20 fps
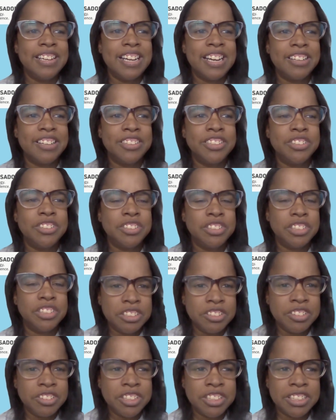how your
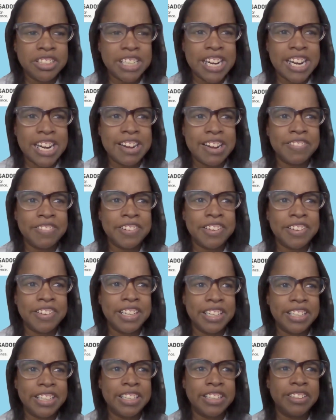new staff
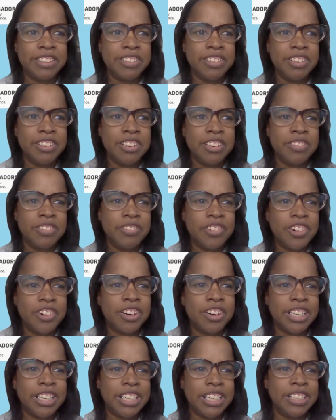can
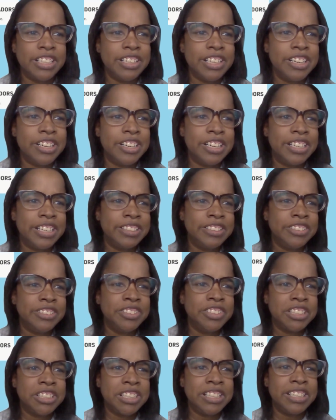work and and
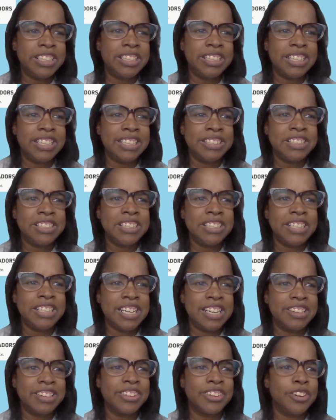you see they
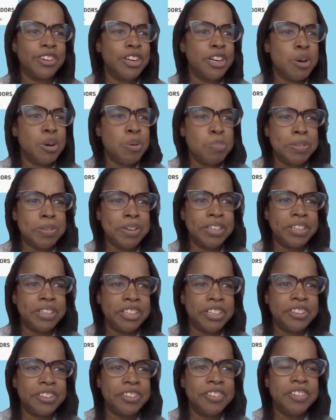see how they're helping
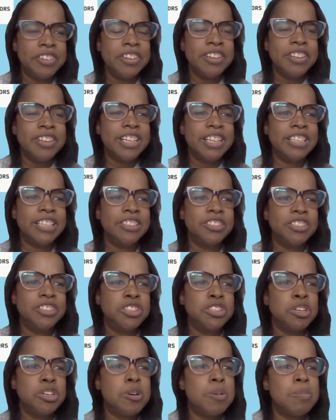you and
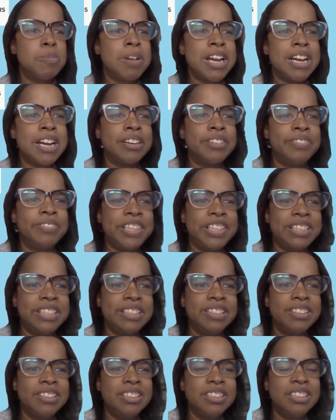show them how to
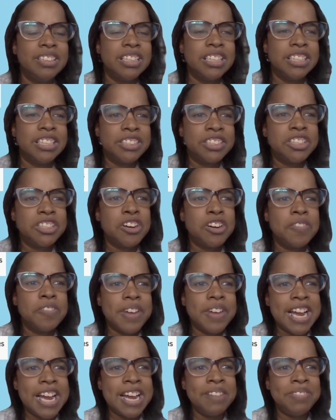be a self
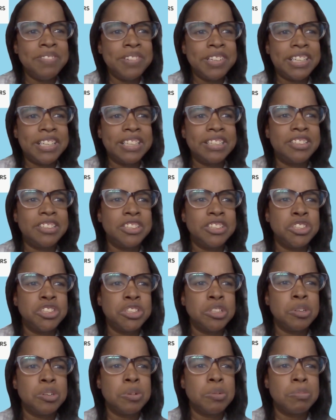advocate to
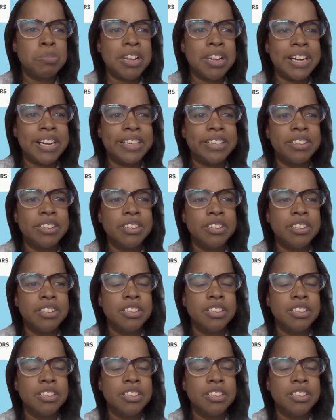show them like